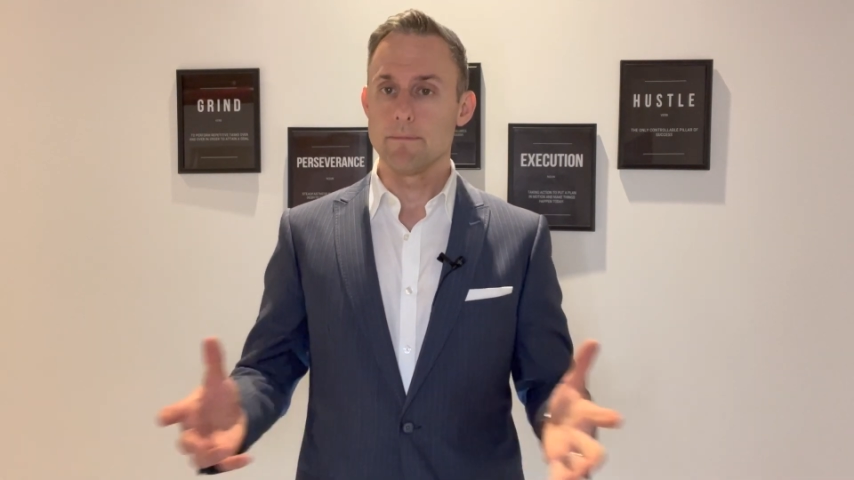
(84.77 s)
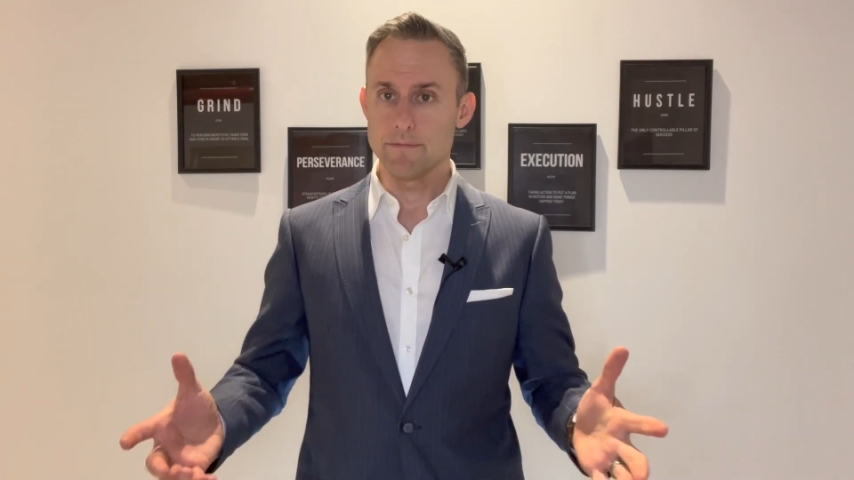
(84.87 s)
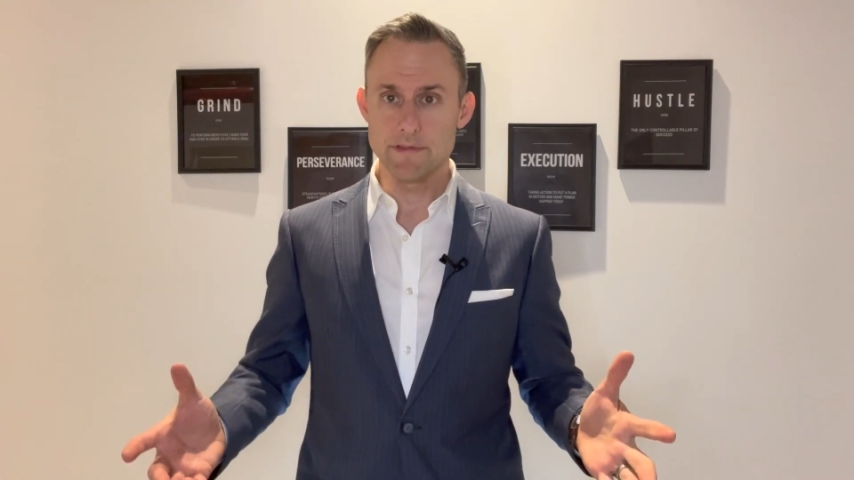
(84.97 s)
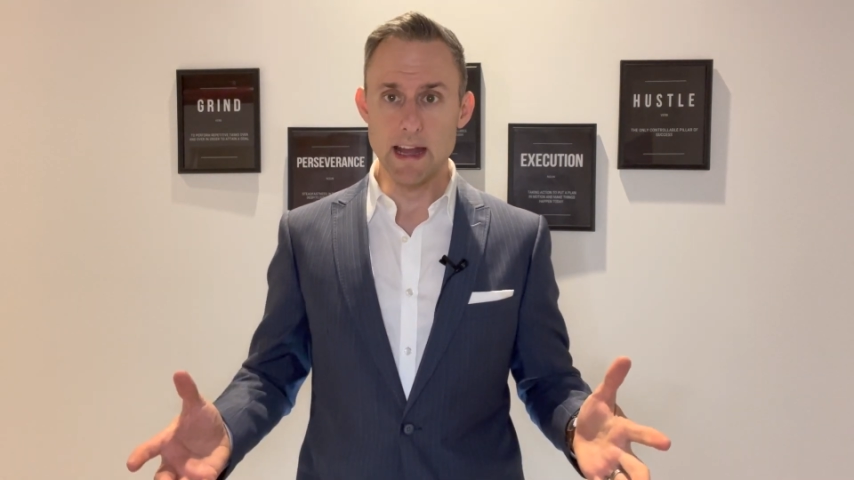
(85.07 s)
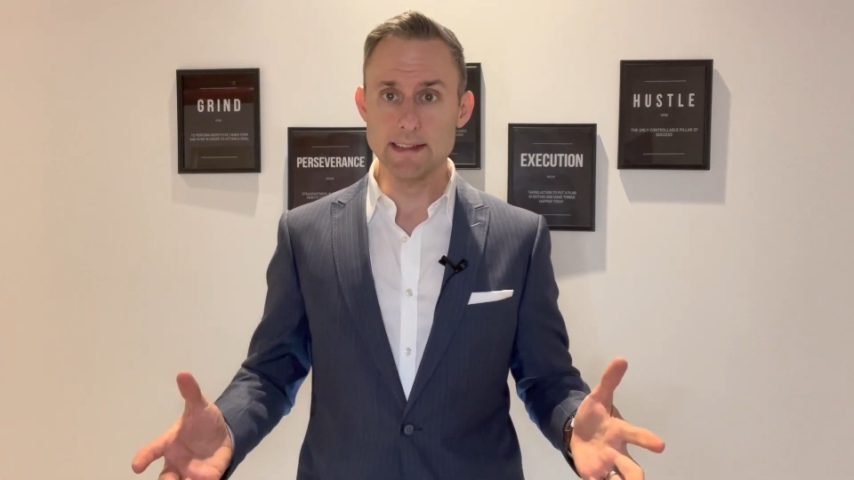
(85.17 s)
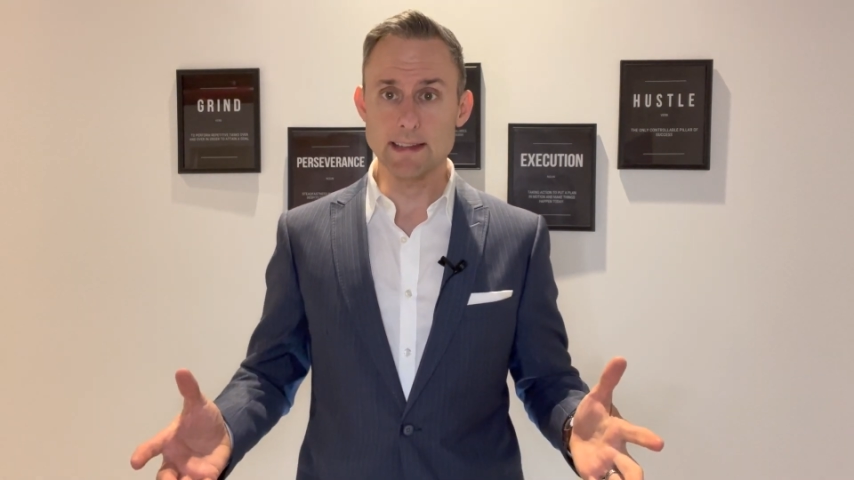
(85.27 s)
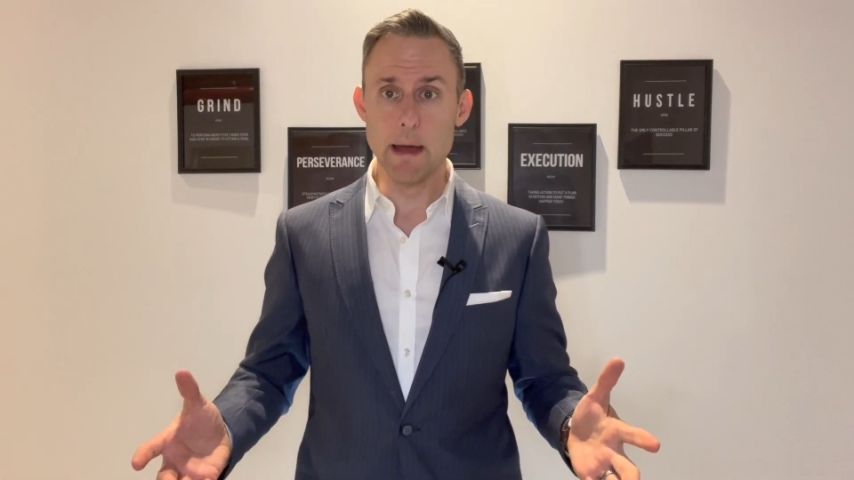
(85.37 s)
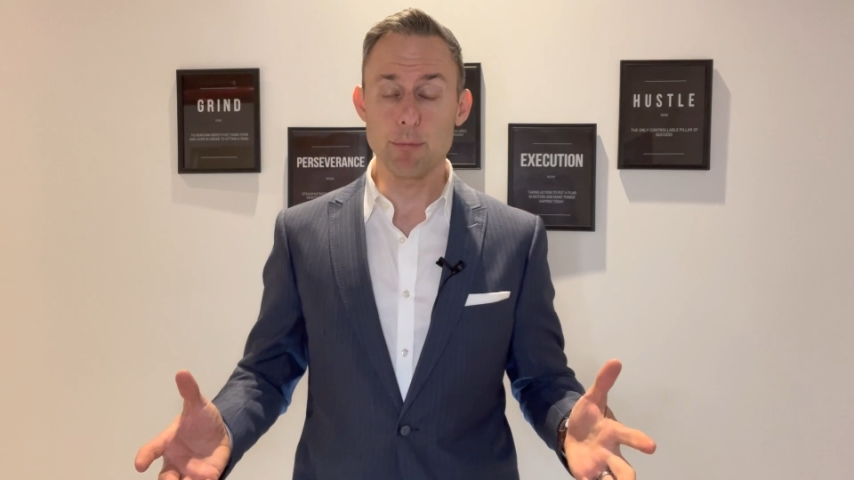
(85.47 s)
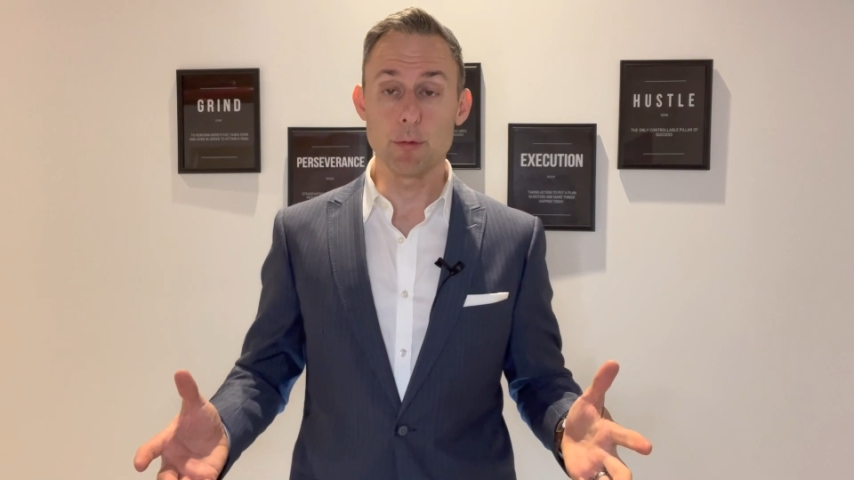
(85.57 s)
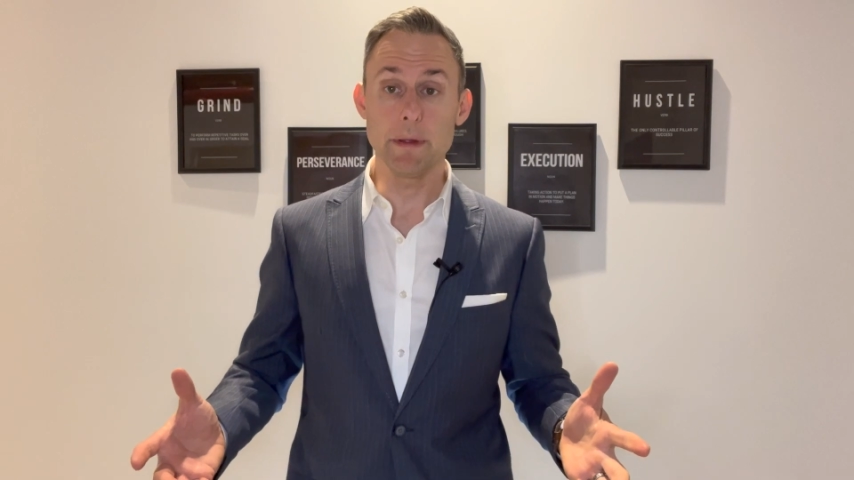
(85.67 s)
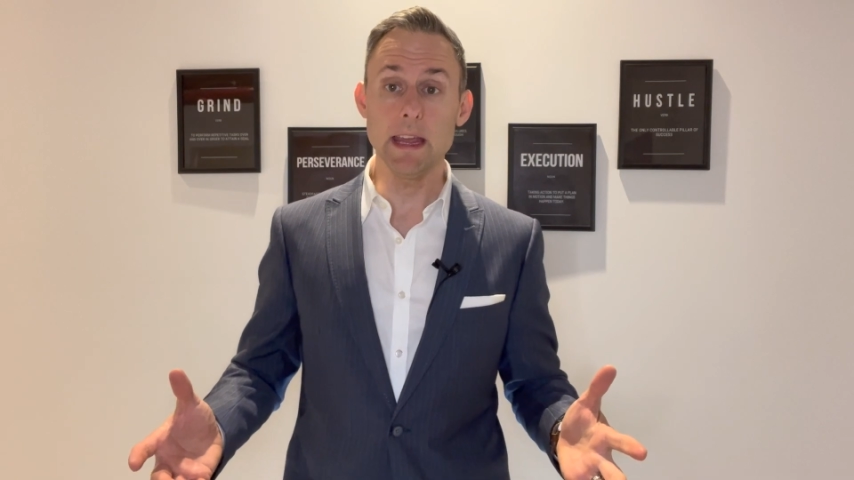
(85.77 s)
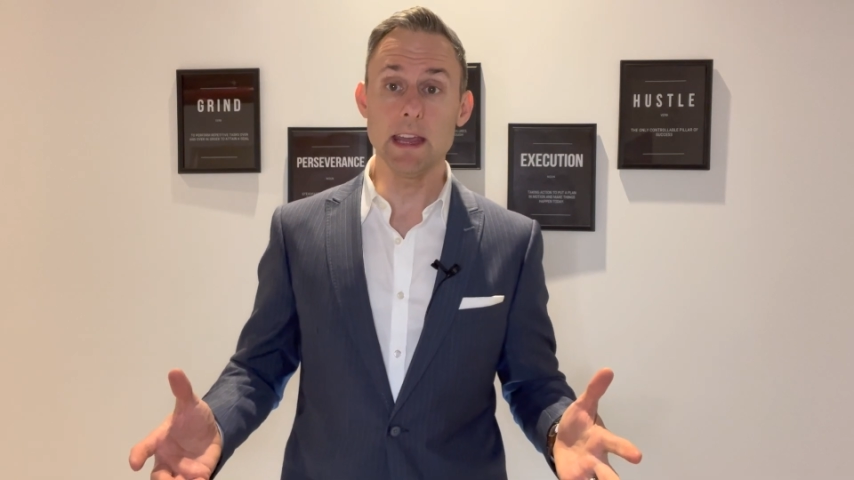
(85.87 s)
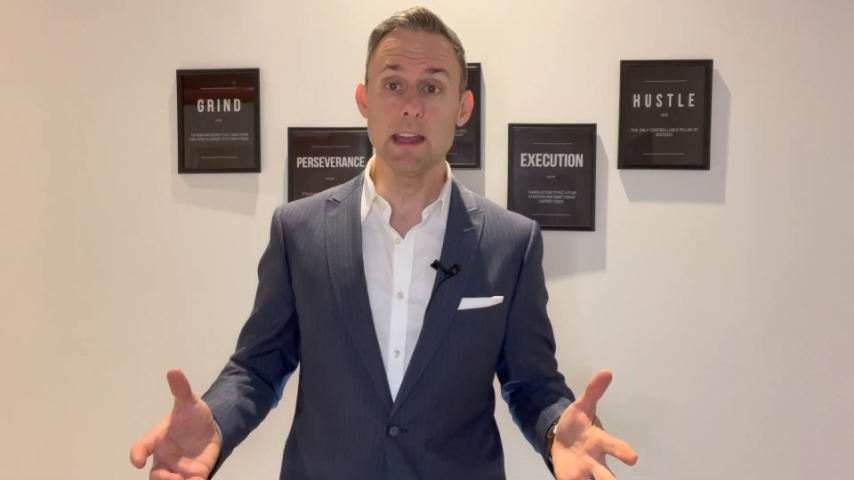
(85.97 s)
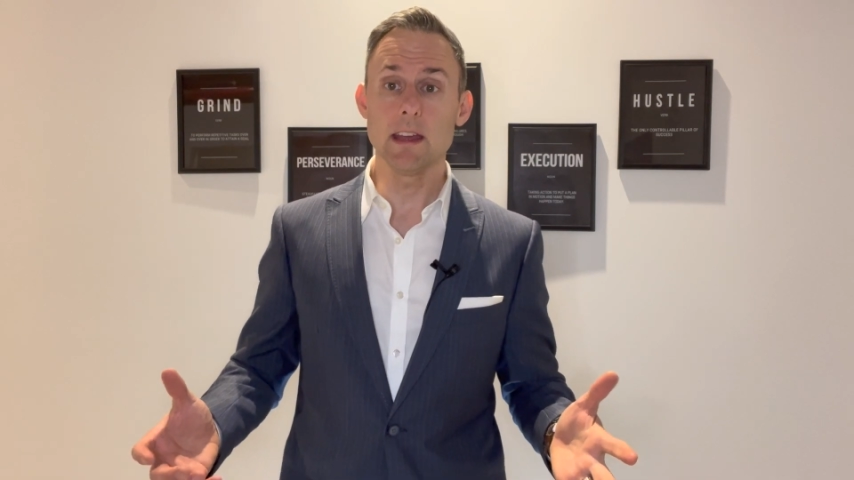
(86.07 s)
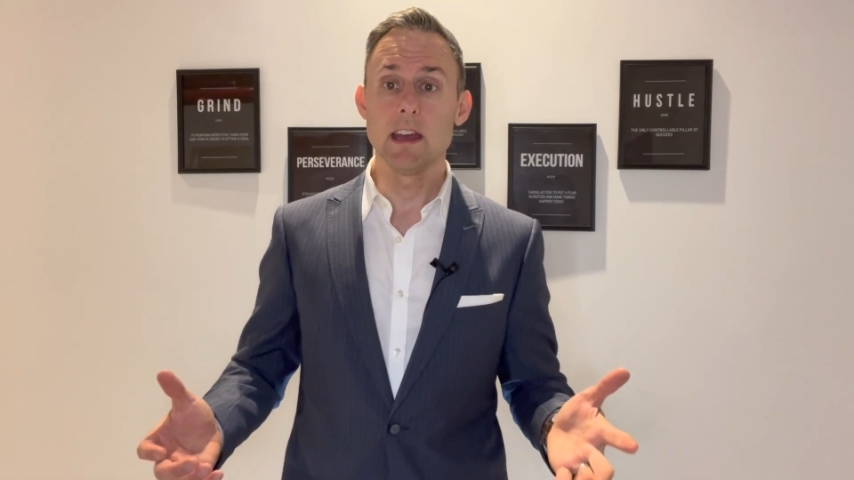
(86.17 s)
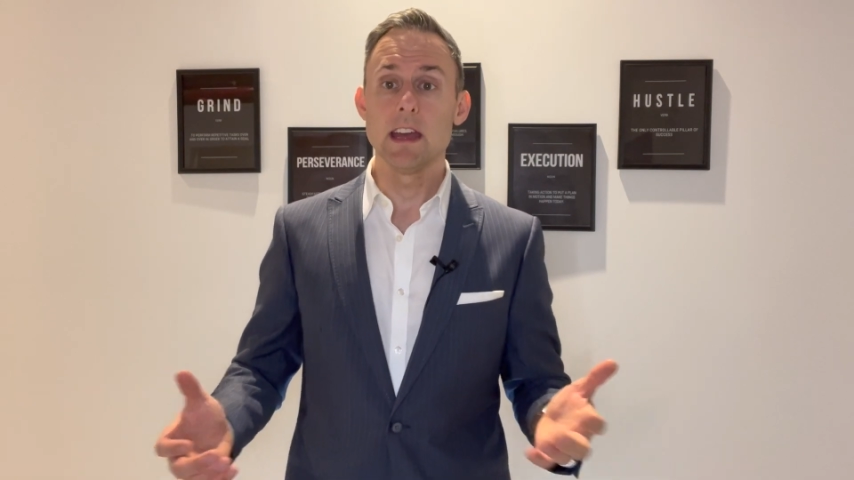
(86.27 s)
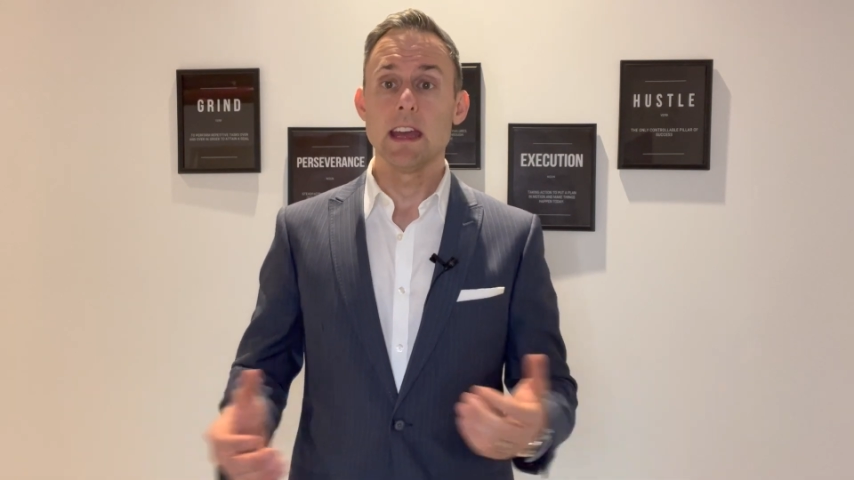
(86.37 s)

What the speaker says: next step would be